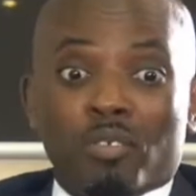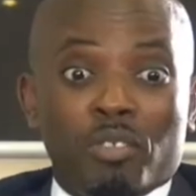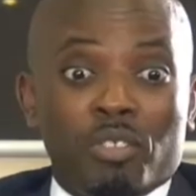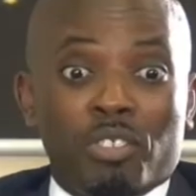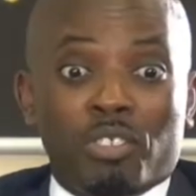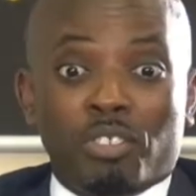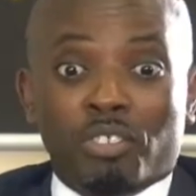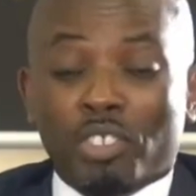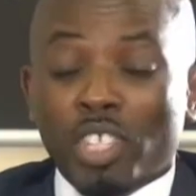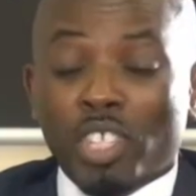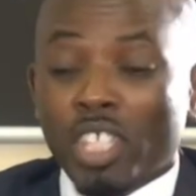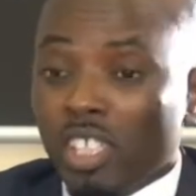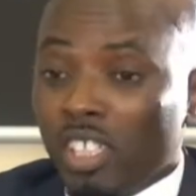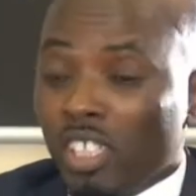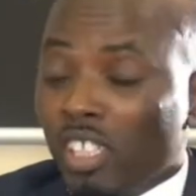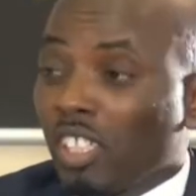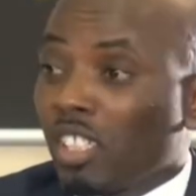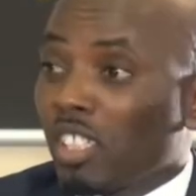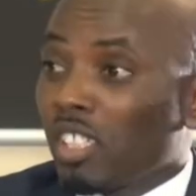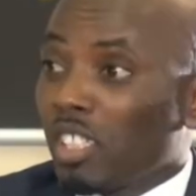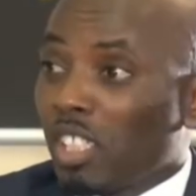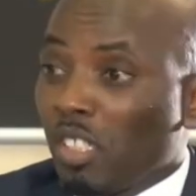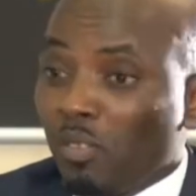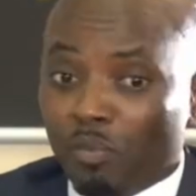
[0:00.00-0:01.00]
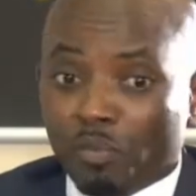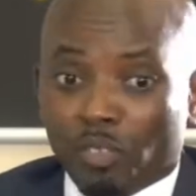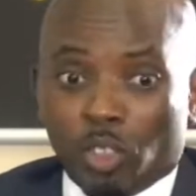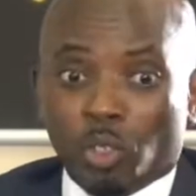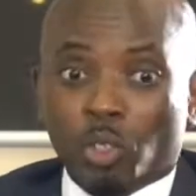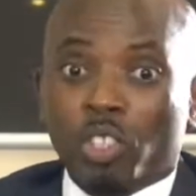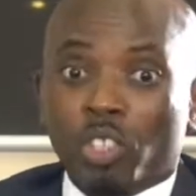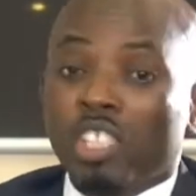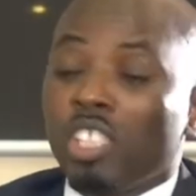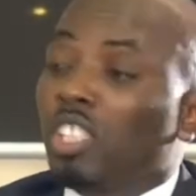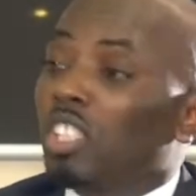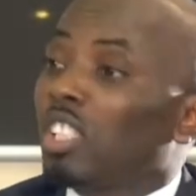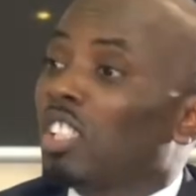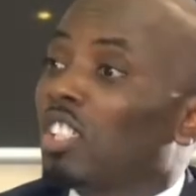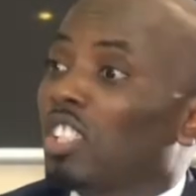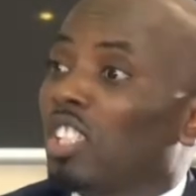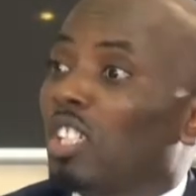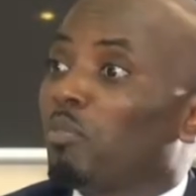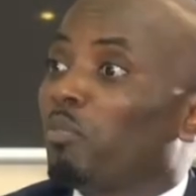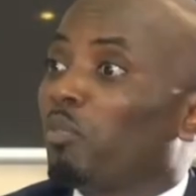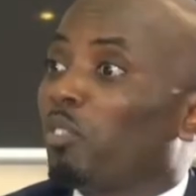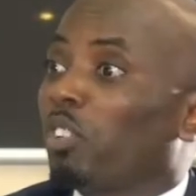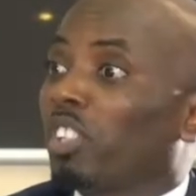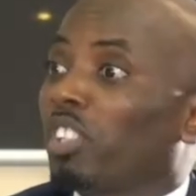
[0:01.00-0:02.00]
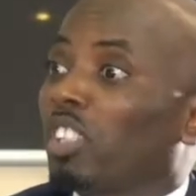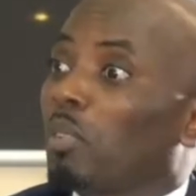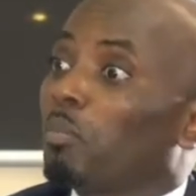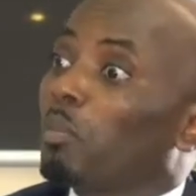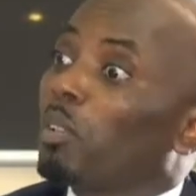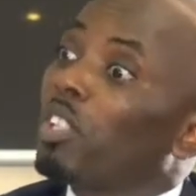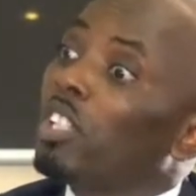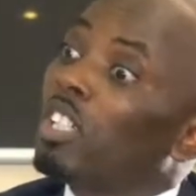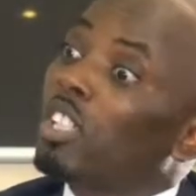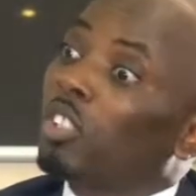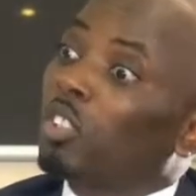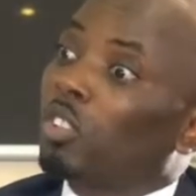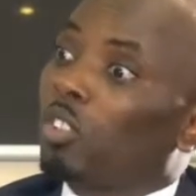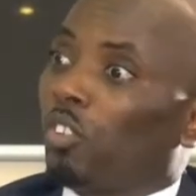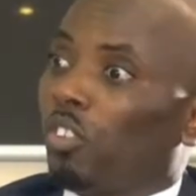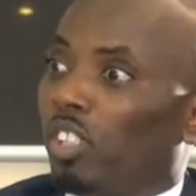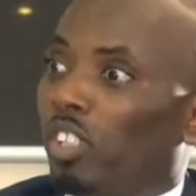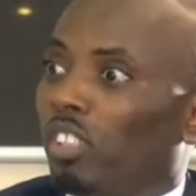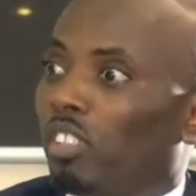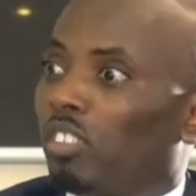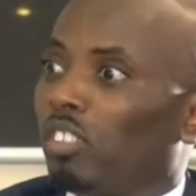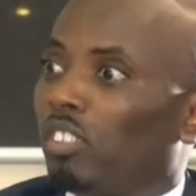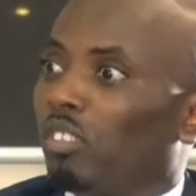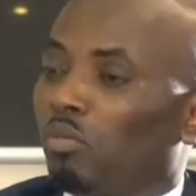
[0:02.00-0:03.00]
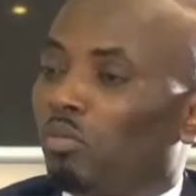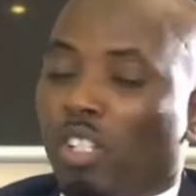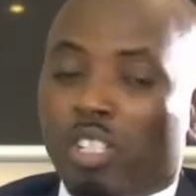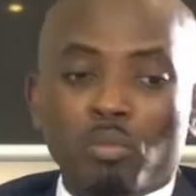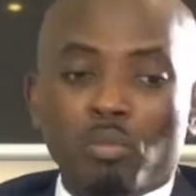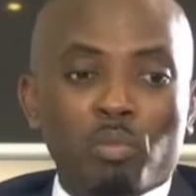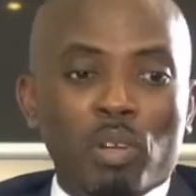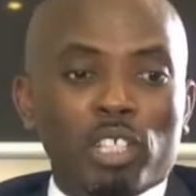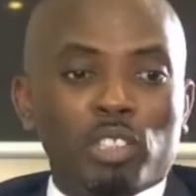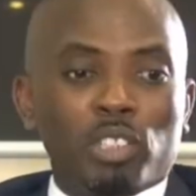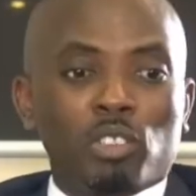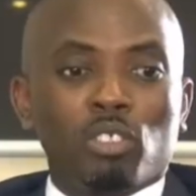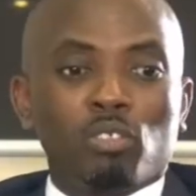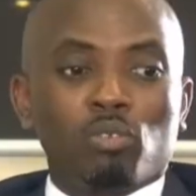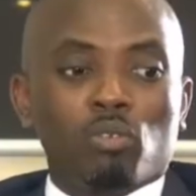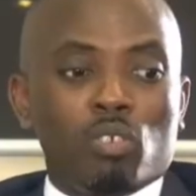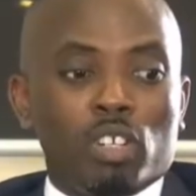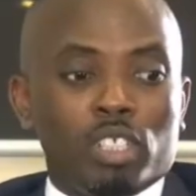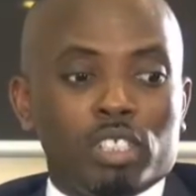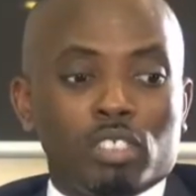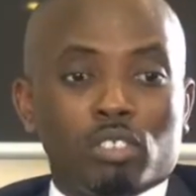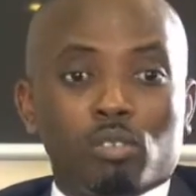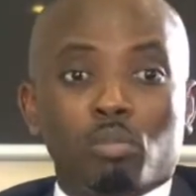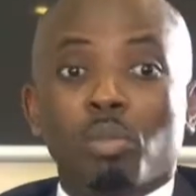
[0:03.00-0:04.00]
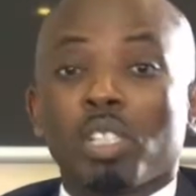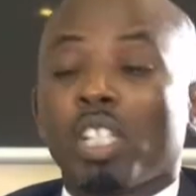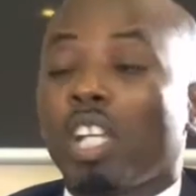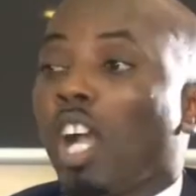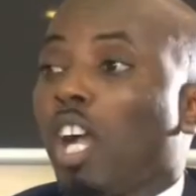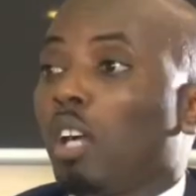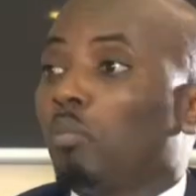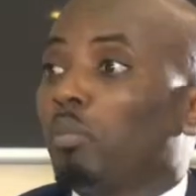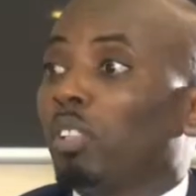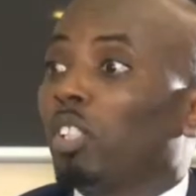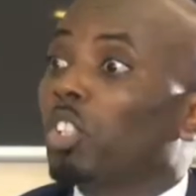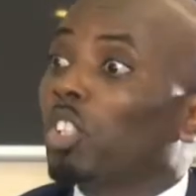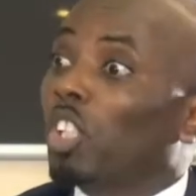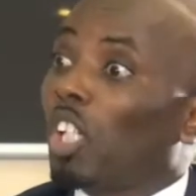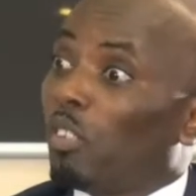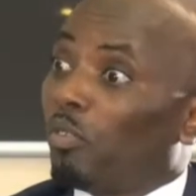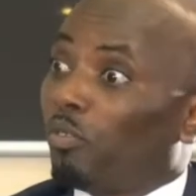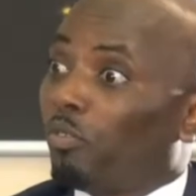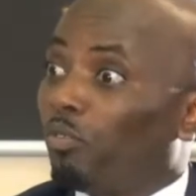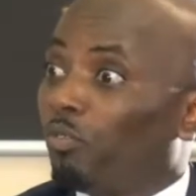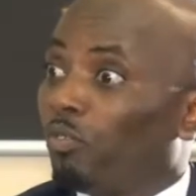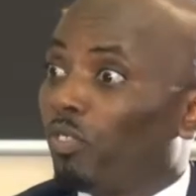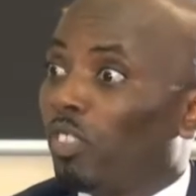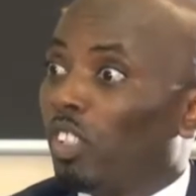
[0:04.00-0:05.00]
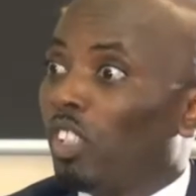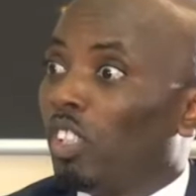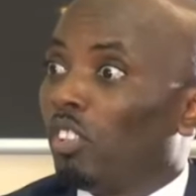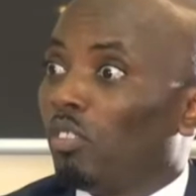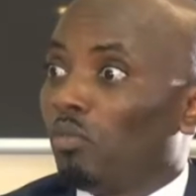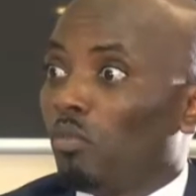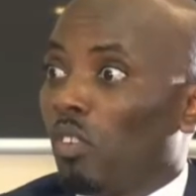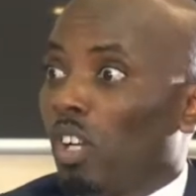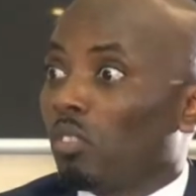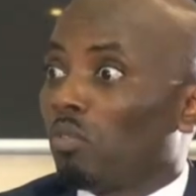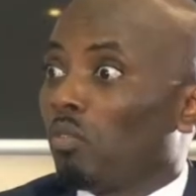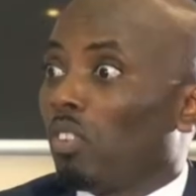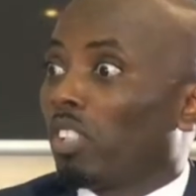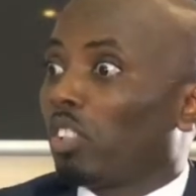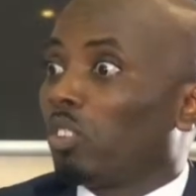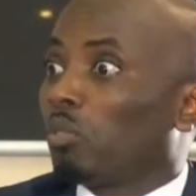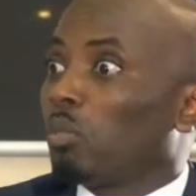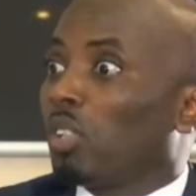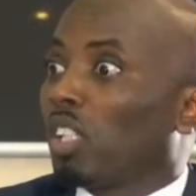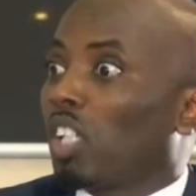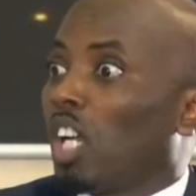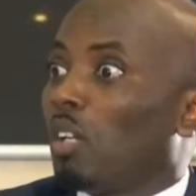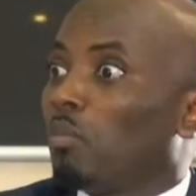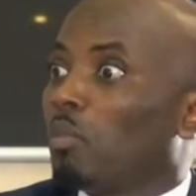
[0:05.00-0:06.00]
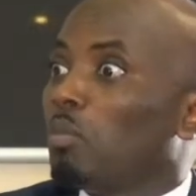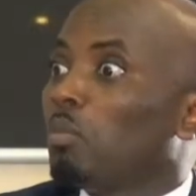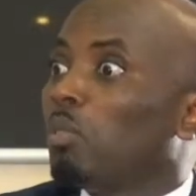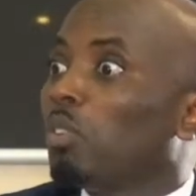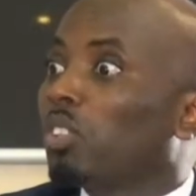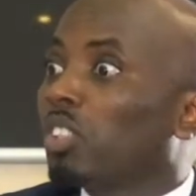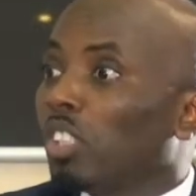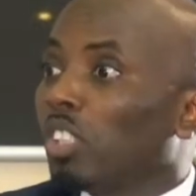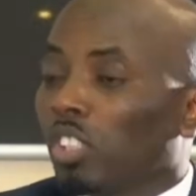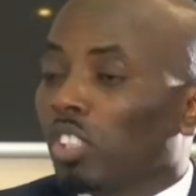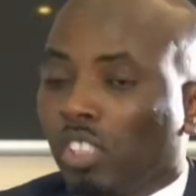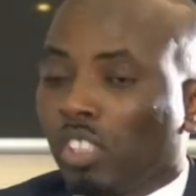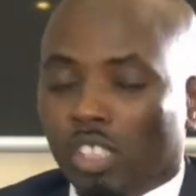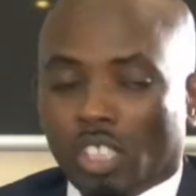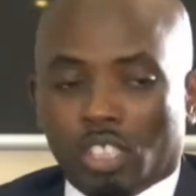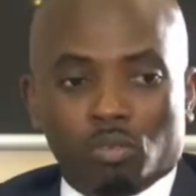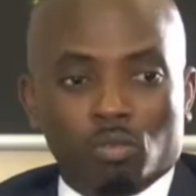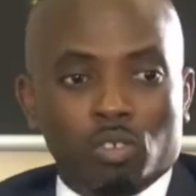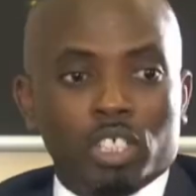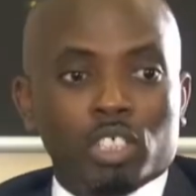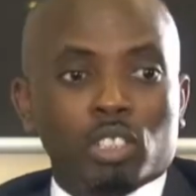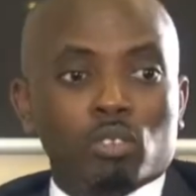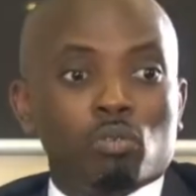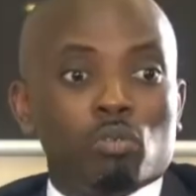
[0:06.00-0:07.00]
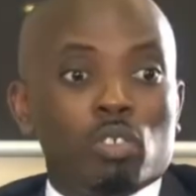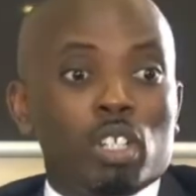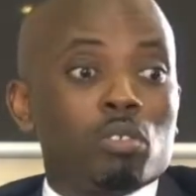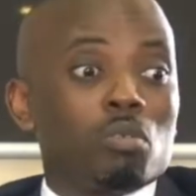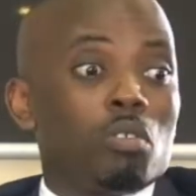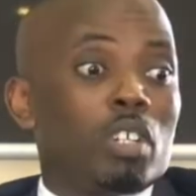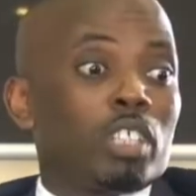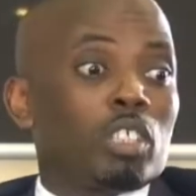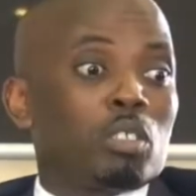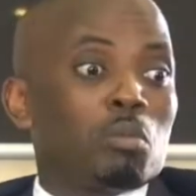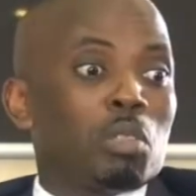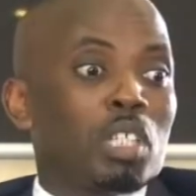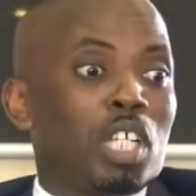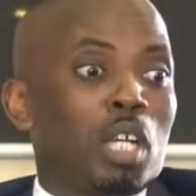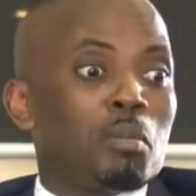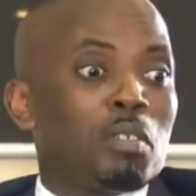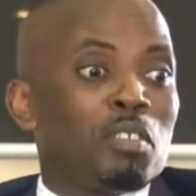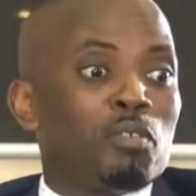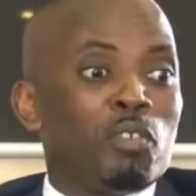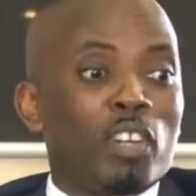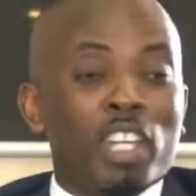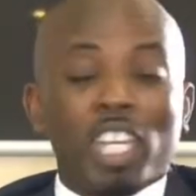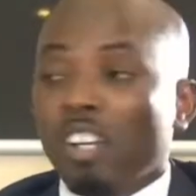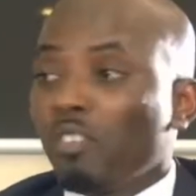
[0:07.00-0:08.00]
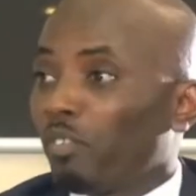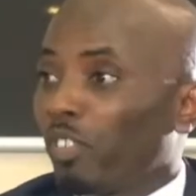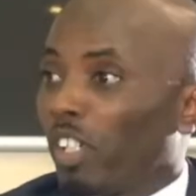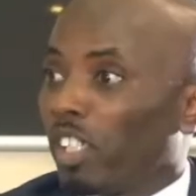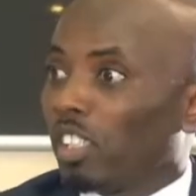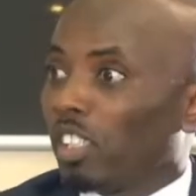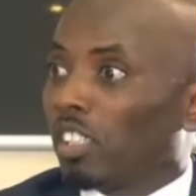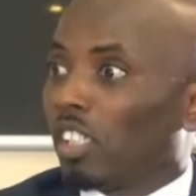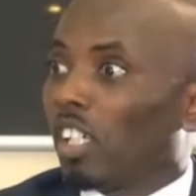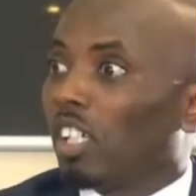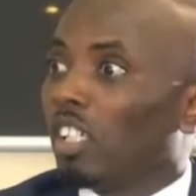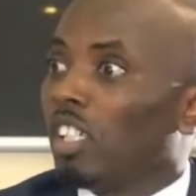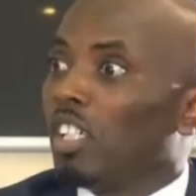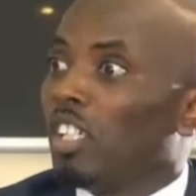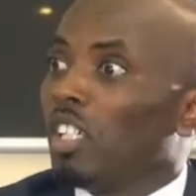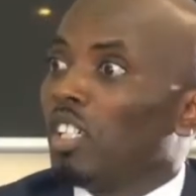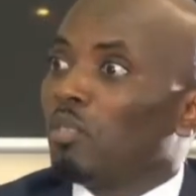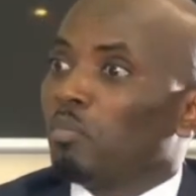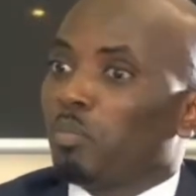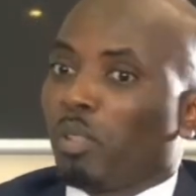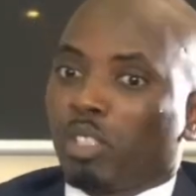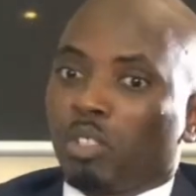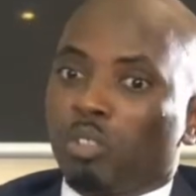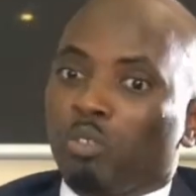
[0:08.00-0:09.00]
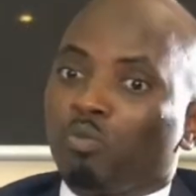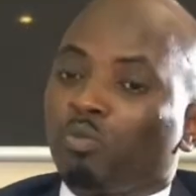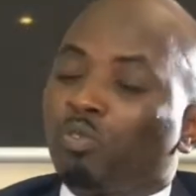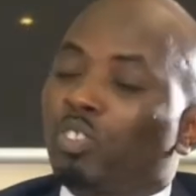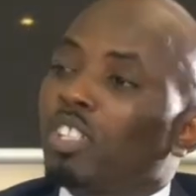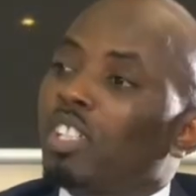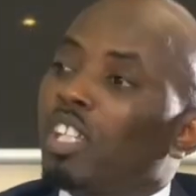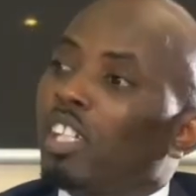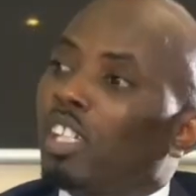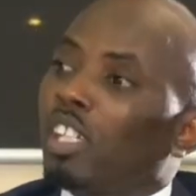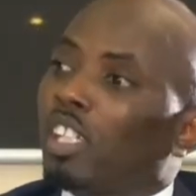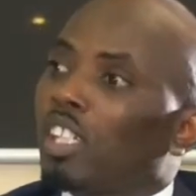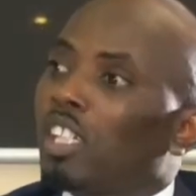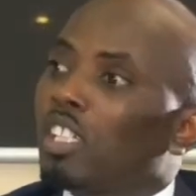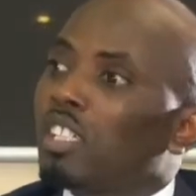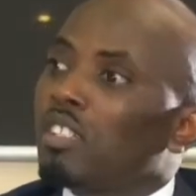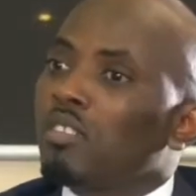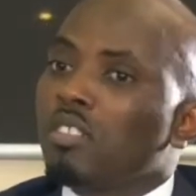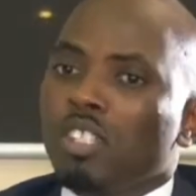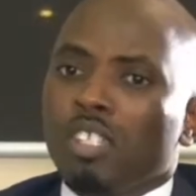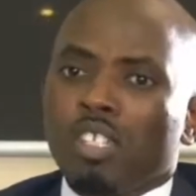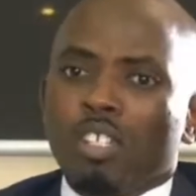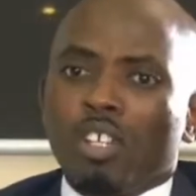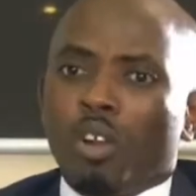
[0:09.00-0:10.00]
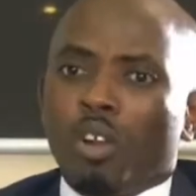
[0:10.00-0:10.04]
thinking different. You're teaching them, for example, history. One person wants to become a chef. One wants to become a musician. One wants to become a firefighter. But you've taken